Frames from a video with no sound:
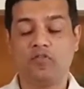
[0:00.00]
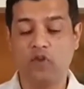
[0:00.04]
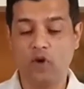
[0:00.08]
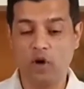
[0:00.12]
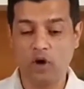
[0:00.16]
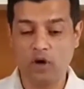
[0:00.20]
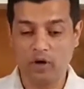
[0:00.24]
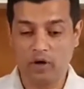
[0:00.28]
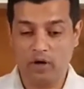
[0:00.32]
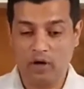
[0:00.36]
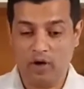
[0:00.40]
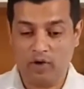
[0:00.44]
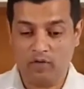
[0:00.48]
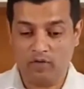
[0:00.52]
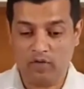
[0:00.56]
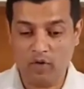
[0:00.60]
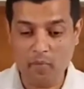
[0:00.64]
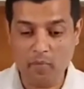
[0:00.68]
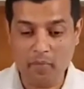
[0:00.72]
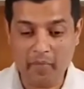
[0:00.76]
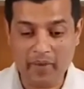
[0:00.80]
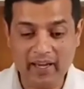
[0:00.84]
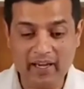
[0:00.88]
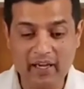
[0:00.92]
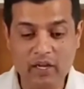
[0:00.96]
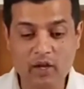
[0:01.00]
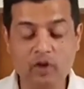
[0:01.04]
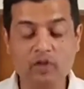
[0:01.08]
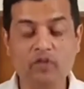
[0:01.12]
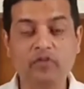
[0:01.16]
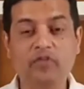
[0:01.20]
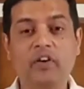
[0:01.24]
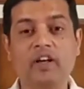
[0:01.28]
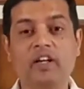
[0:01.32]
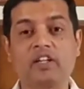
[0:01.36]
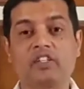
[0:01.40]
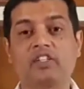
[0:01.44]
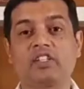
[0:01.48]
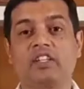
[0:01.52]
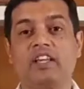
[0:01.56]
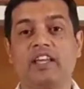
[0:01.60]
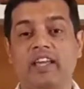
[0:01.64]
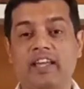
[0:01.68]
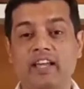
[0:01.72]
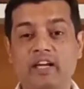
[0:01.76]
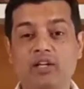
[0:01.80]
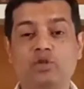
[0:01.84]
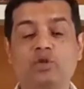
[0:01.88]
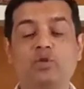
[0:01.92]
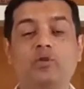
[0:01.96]
For many of
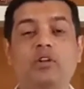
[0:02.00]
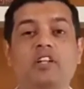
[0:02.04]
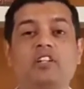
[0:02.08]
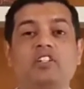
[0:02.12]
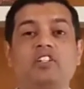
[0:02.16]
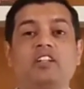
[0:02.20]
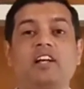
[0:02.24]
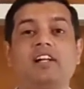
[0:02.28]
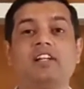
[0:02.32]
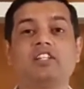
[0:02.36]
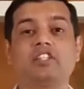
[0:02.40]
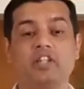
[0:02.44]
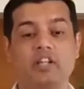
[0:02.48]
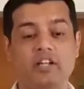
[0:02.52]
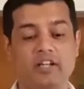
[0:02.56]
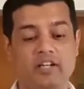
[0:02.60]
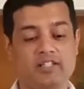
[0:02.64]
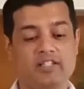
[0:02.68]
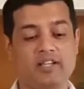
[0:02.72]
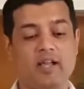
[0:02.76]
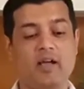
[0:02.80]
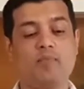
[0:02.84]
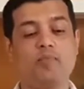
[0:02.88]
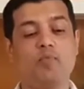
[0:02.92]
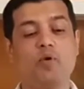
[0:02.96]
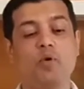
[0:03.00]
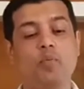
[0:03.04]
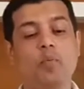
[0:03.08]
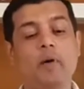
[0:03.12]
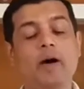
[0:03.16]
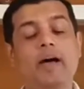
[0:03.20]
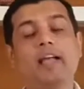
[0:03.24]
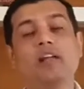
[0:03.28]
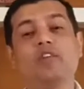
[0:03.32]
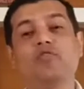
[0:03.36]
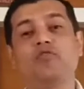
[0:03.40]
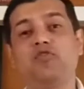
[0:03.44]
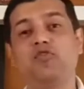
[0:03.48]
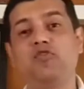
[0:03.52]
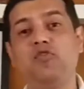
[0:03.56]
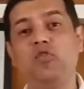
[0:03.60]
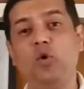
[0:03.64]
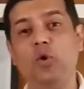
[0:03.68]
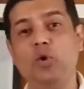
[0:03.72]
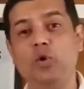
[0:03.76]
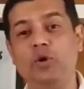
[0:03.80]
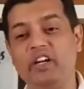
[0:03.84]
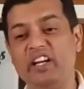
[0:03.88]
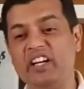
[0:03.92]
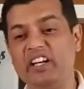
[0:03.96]
us in today's culture, it is our mobile
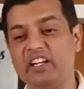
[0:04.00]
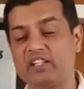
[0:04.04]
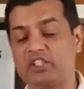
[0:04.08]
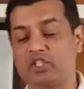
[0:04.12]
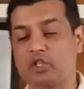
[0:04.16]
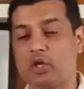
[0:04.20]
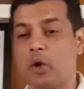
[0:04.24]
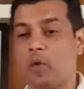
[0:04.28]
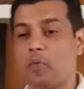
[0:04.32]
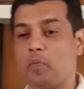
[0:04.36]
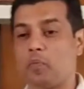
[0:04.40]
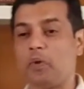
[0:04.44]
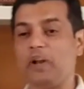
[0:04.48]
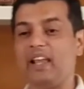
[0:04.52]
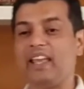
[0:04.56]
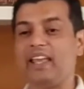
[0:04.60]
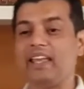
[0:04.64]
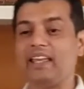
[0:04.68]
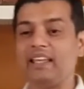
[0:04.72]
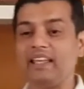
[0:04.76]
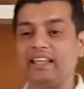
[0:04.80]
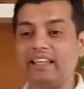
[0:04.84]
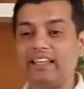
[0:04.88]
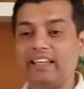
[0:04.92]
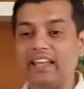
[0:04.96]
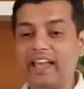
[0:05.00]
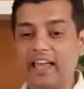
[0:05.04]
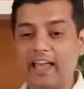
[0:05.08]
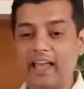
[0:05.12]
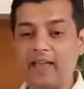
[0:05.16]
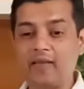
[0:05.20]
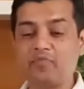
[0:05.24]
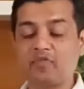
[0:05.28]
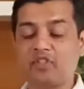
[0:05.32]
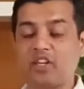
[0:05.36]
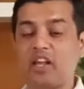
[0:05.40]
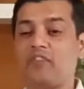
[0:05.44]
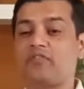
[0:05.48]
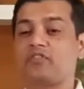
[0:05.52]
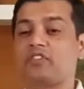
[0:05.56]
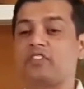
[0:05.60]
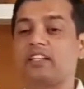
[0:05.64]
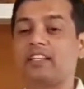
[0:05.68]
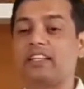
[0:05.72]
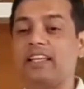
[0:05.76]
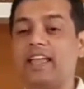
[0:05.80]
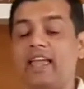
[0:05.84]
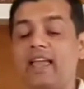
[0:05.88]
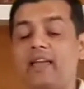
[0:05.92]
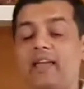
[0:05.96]
phone. It is playing games
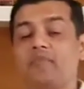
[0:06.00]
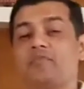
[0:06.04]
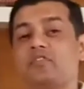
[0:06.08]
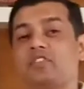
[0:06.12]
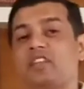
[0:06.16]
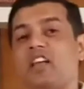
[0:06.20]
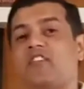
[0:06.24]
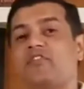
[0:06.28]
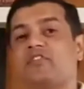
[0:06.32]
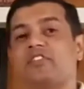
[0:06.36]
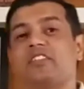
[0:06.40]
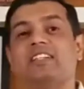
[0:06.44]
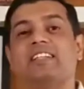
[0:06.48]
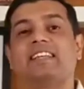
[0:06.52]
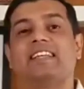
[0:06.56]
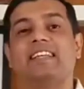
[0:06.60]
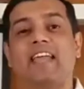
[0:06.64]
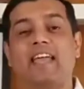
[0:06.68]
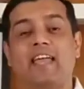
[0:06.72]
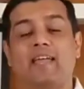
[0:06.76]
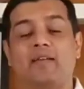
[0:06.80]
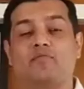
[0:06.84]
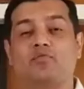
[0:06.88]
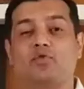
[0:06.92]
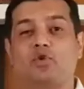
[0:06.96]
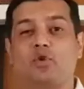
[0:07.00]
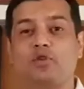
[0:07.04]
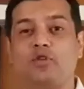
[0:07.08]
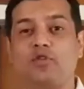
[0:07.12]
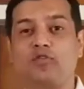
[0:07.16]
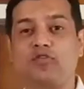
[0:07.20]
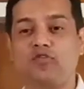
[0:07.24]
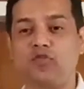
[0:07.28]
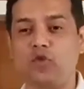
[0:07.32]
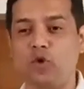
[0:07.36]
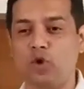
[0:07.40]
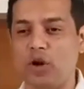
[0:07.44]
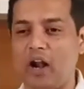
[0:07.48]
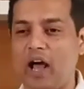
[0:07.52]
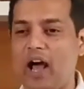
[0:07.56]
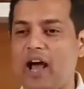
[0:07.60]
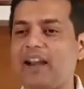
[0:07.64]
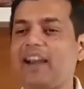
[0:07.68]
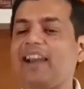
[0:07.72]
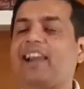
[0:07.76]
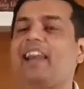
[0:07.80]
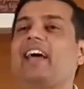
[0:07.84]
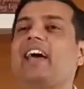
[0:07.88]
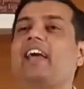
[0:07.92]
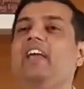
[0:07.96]
after games after games on the phone.
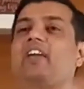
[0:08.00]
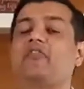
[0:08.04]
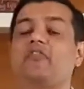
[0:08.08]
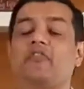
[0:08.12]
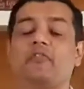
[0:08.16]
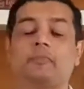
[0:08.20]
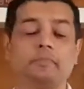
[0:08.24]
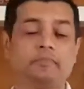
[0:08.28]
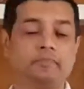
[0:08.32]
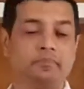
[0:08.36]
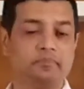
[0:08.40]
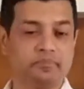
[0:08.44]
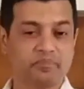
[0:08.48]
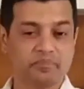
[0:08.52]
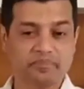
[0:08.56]
Our life